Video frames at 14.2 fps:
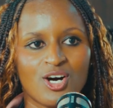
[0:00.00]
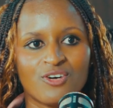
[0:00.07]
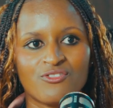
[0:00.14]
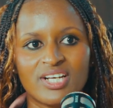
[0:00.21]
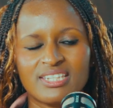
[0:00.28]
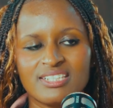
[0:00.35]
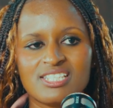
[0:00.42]

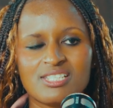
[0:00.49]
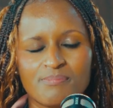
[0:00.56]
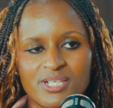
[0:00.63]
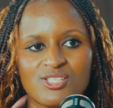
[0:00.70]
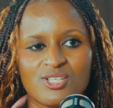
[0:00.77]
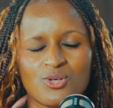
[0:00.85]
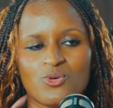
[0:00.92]
Over this
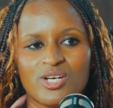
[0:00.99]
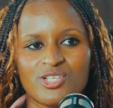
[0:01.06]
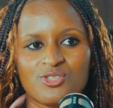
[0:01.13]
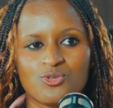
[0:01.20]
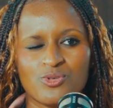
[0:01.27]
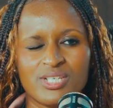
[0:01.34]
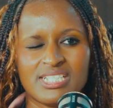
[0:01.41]
person who
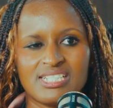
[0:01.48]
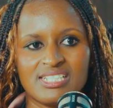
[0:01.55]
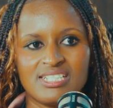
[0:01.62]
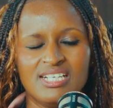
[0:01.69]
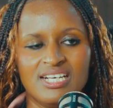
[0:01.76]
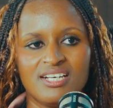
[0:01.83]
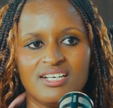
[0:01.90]
has
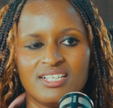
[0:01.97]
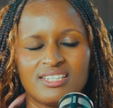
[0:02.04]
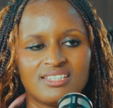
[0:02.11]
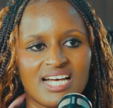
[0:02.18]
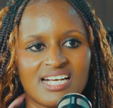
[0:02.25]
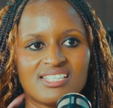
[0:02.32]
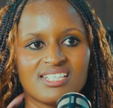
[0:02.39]

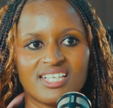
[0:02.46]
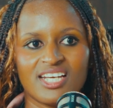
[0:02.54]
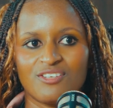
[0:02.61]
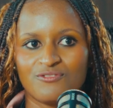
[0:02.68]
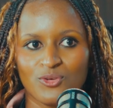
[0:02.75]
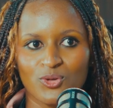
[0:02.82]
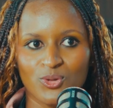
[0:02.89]

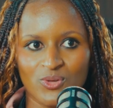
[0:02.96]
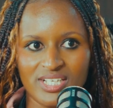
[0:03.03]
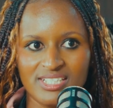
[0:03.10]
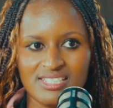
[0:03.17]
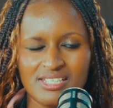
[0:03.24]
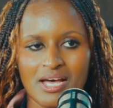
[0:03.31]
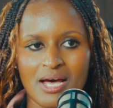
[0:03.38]
30K
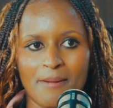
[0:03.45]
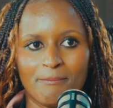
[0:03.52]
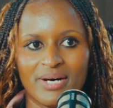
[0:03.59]
followers,